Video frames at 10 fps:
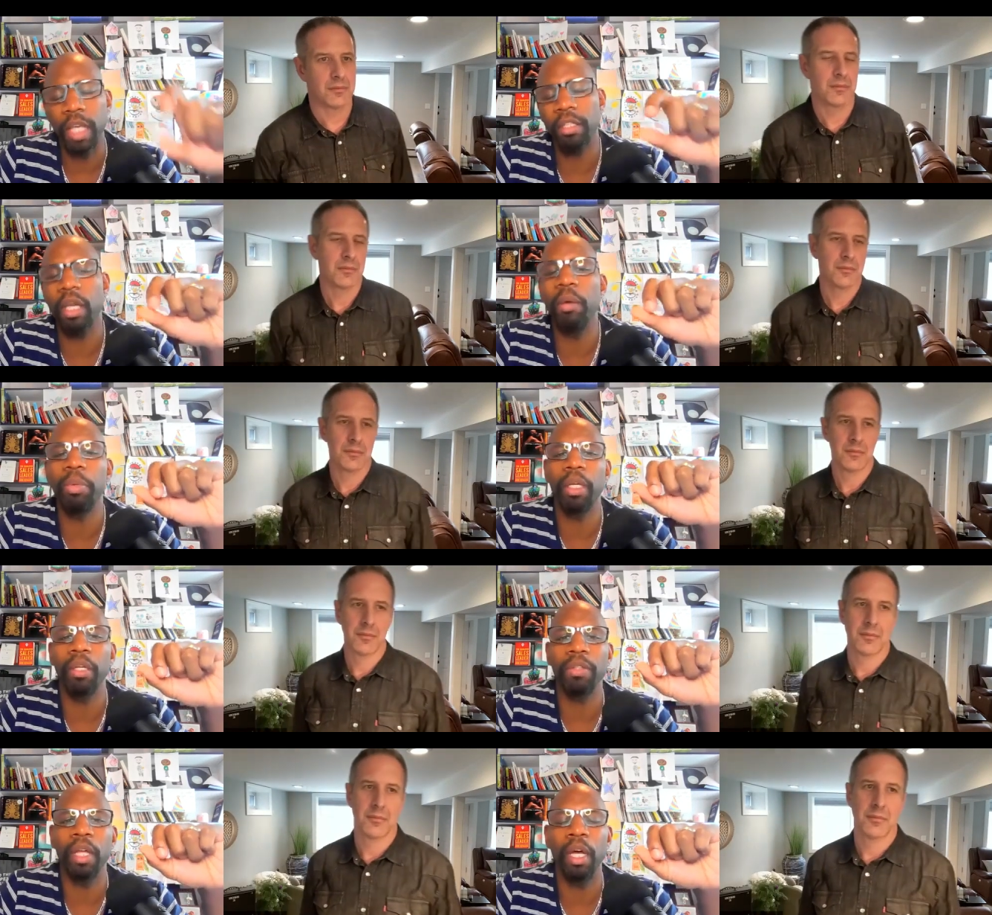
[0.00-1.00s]
Speaker 1: SaaS
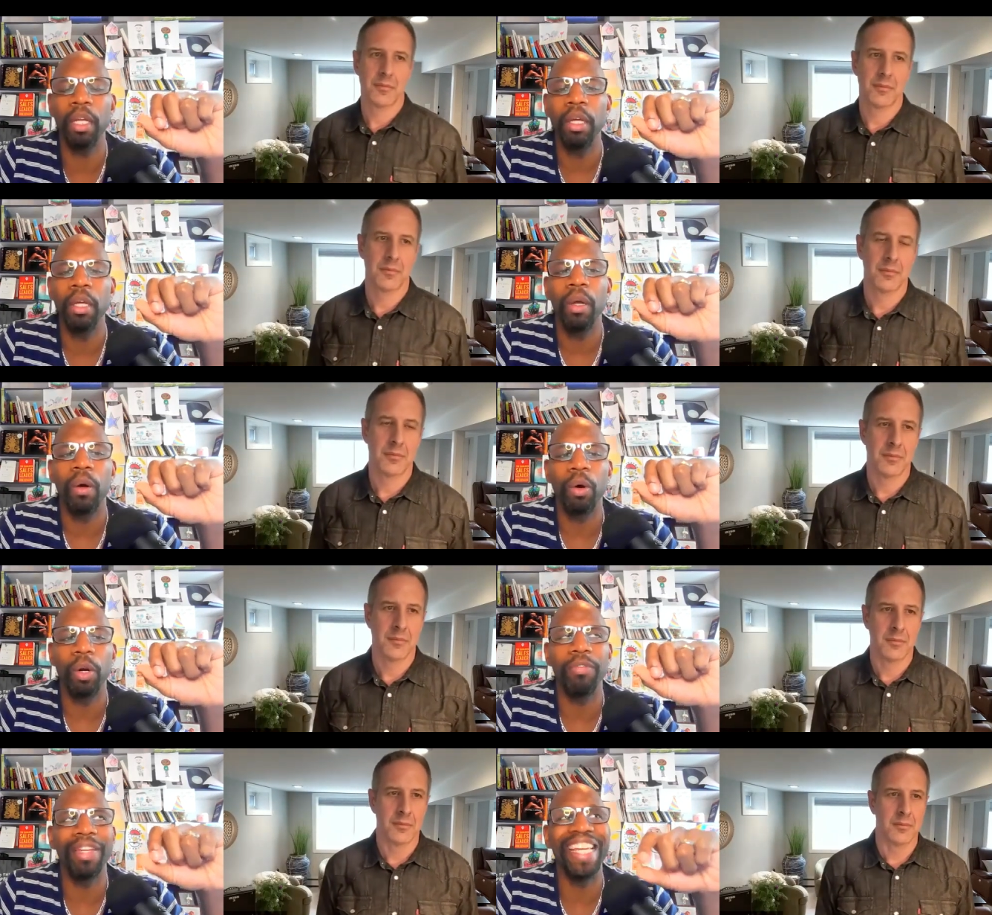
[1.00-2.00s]
companies that,
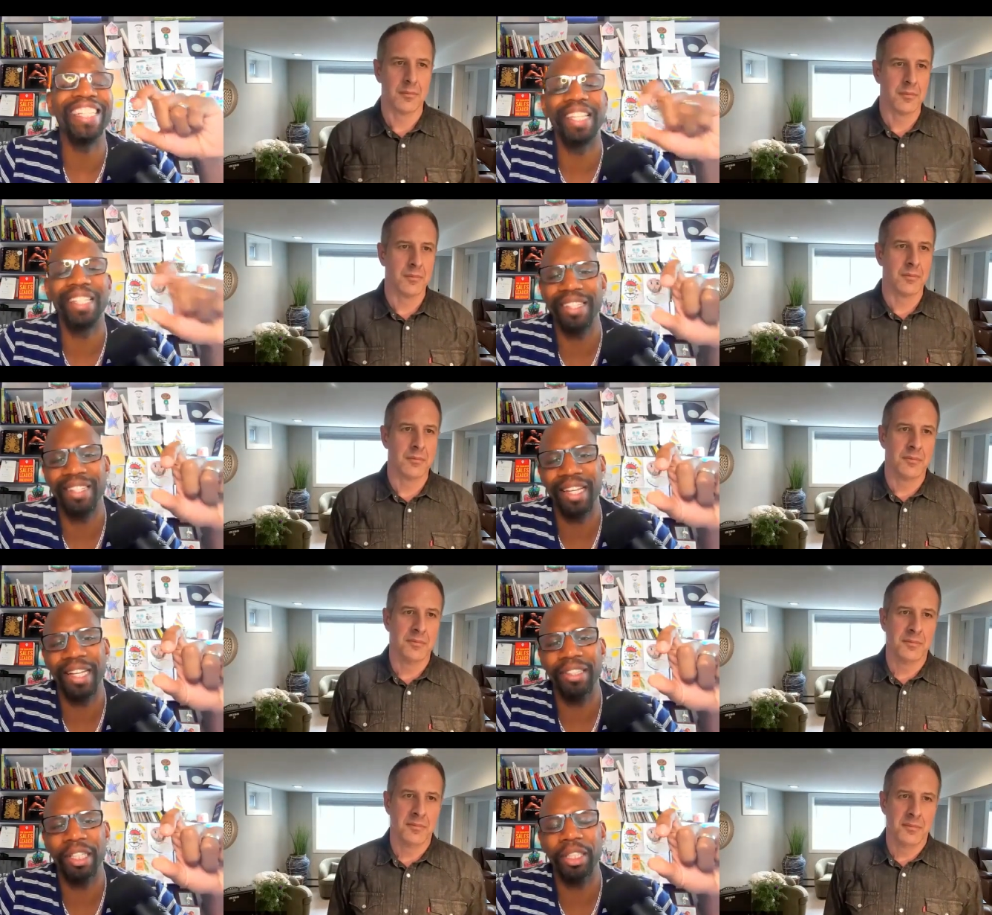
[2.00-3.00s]
or even
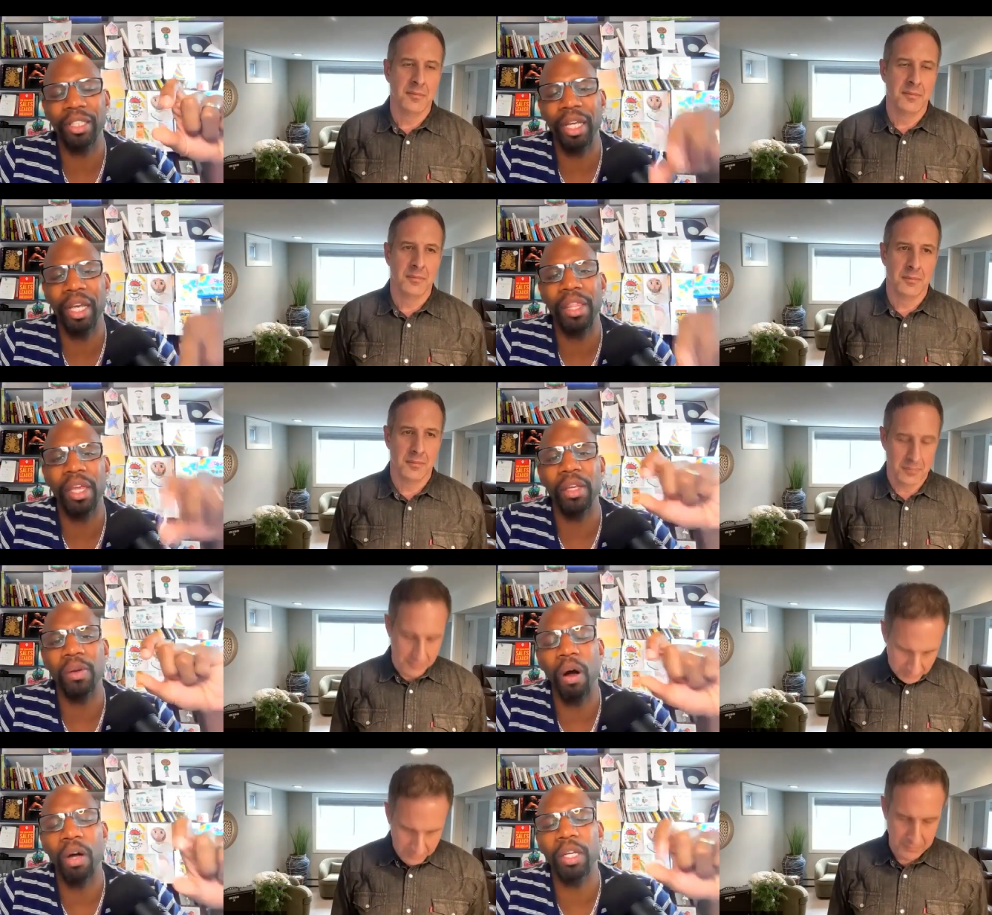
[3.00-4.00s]
instances, I guess I should say,
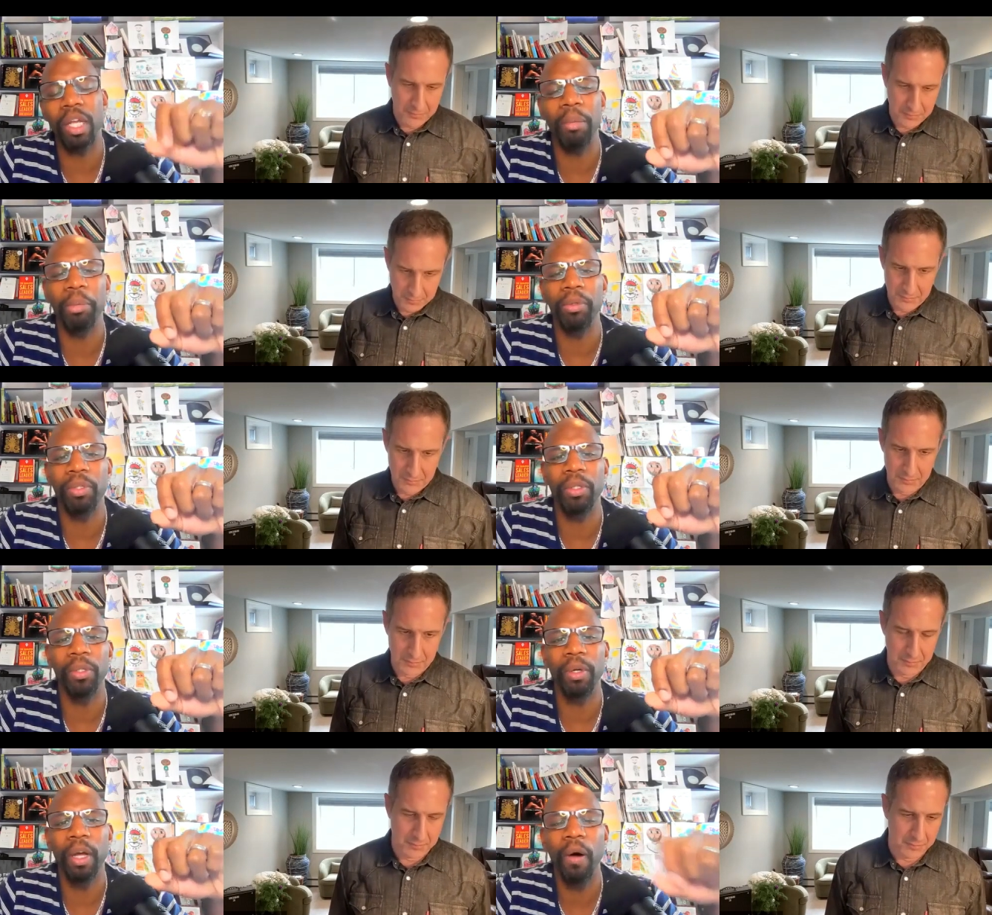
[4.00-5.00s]
that you aren't able
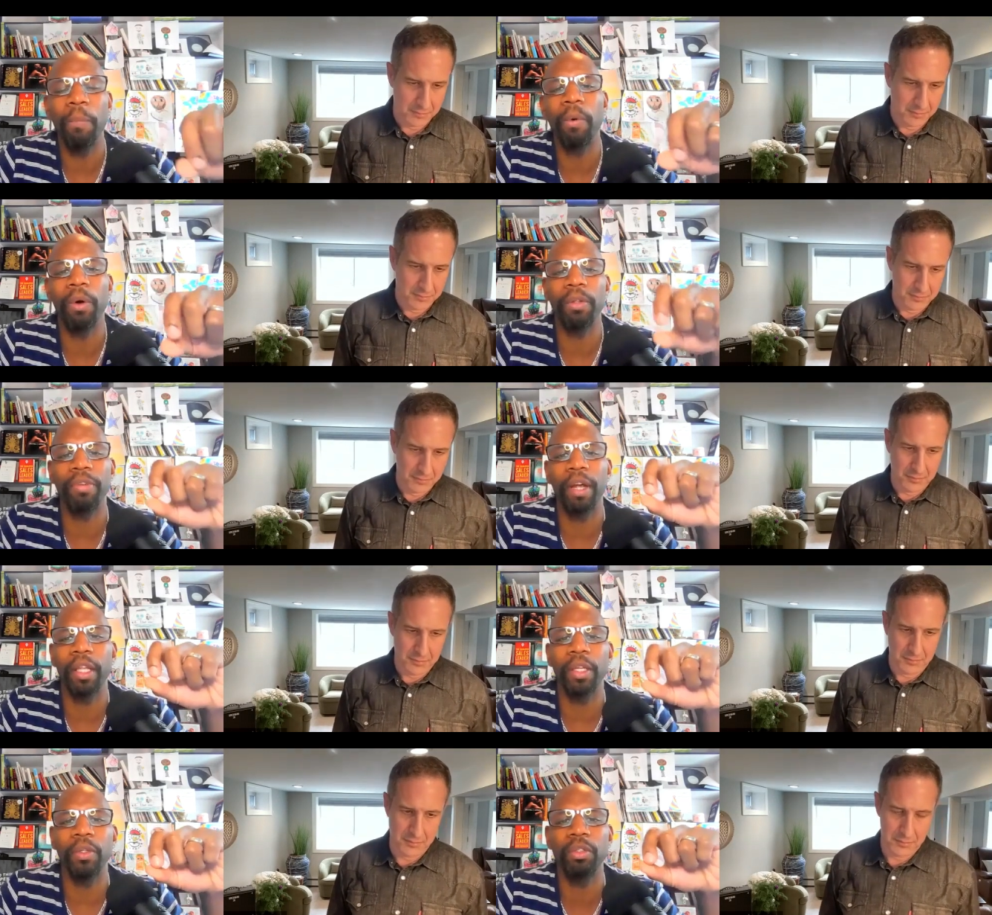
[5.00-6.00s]
to help, or
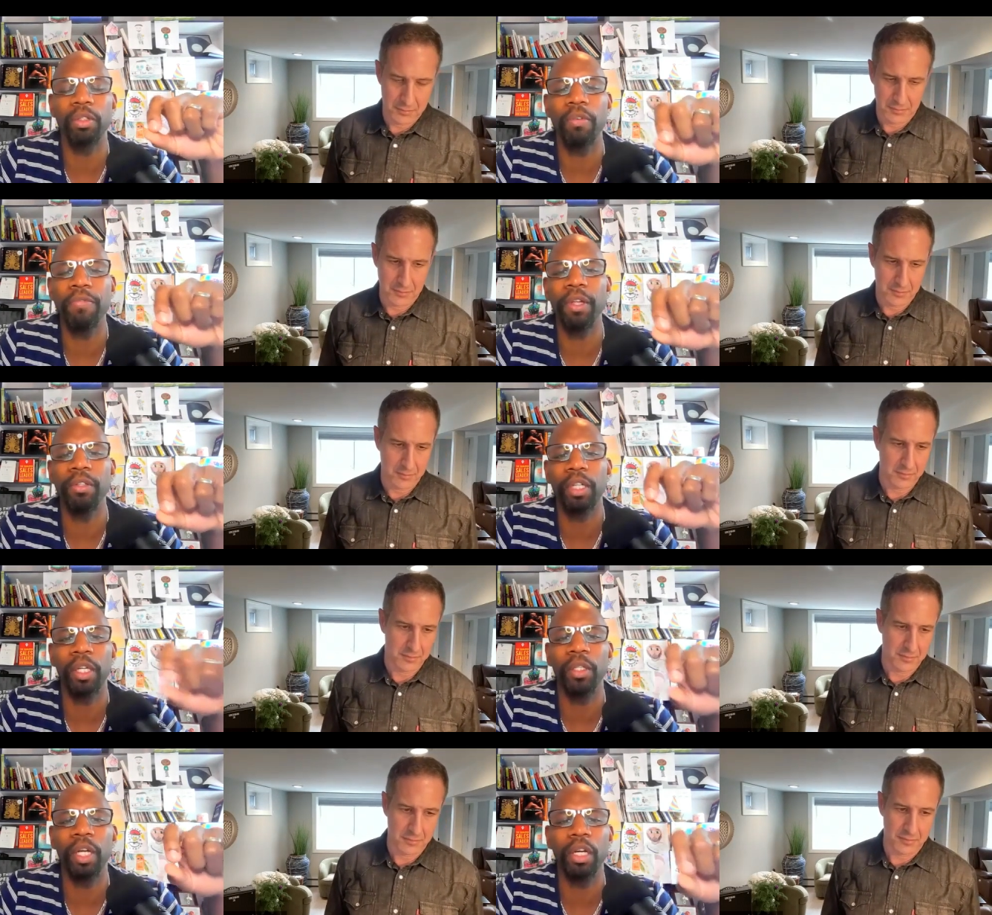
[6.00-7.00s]
frankly, you just don't feel
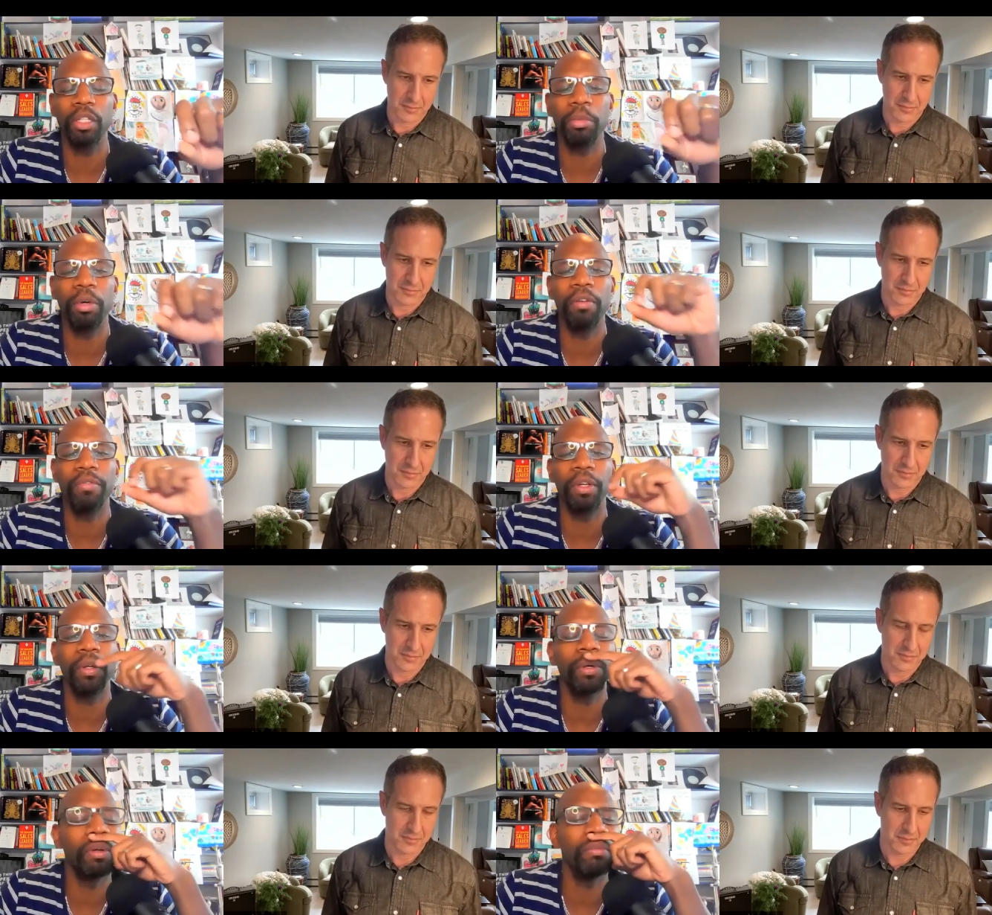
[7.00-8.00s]
is a good customer
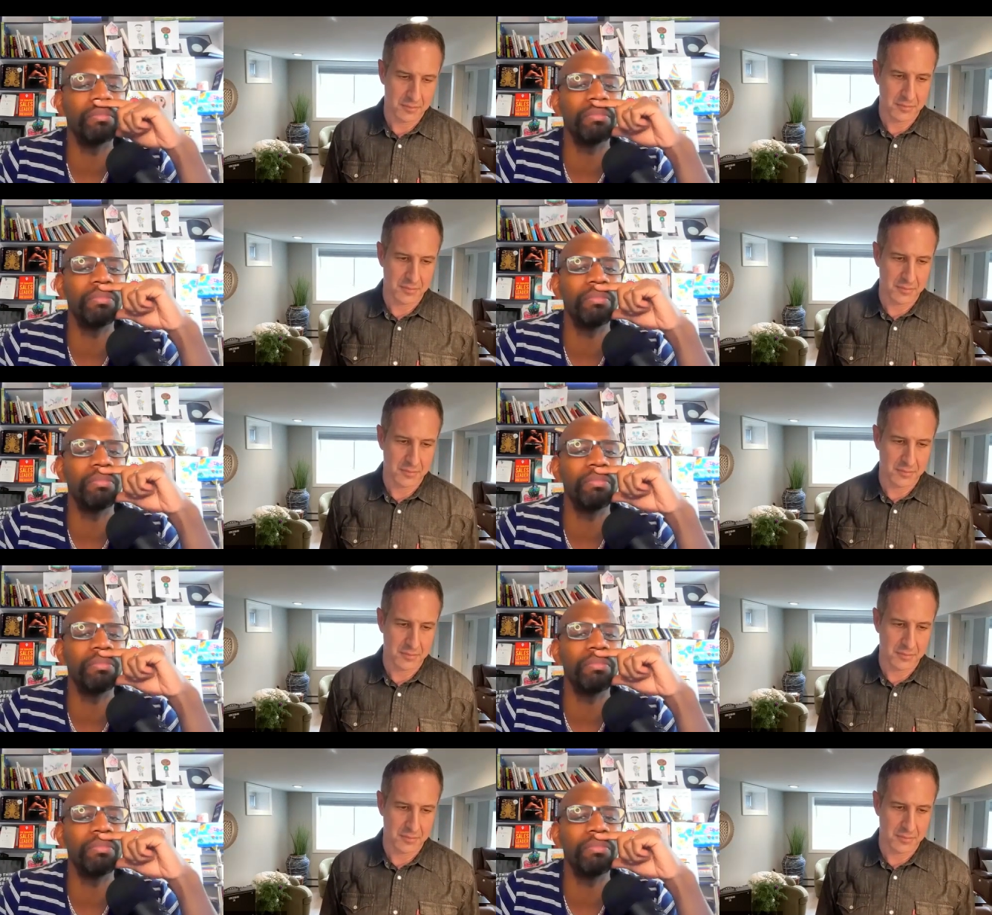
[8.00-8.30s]
for you?